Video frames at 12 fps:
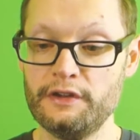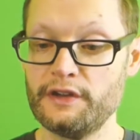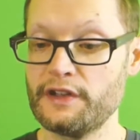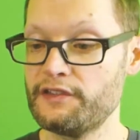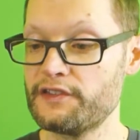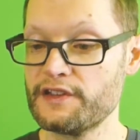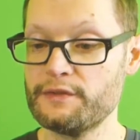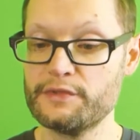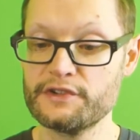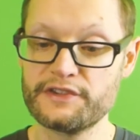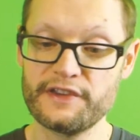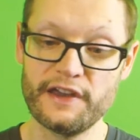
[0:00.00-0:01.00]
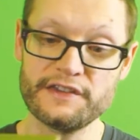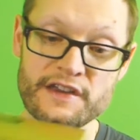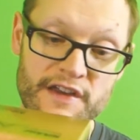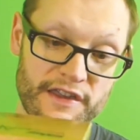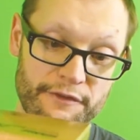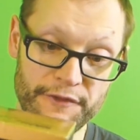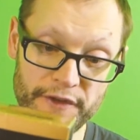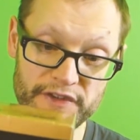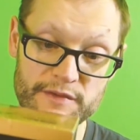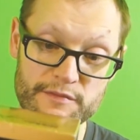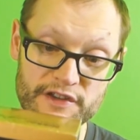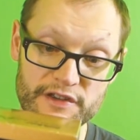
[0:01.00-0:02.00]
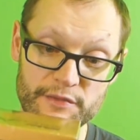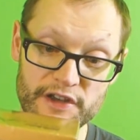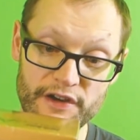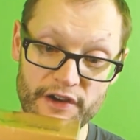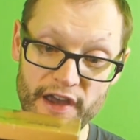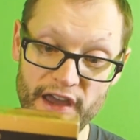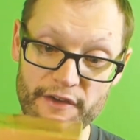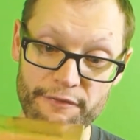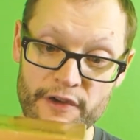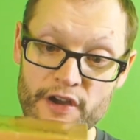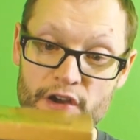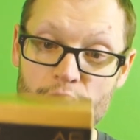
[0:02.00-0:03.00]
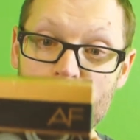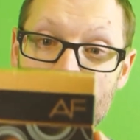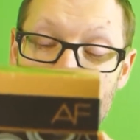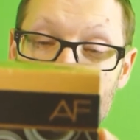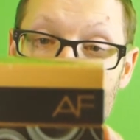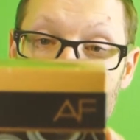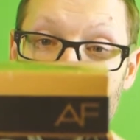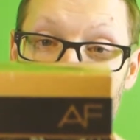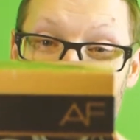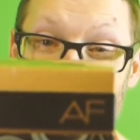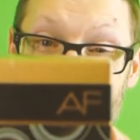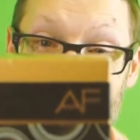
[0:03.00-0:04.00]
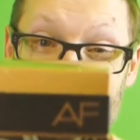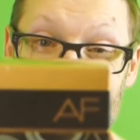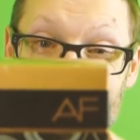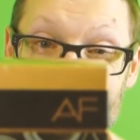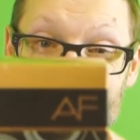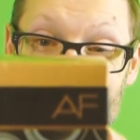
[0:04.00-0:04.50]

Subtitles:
I guess it's on both sides. The 50 millimeter f1.8D.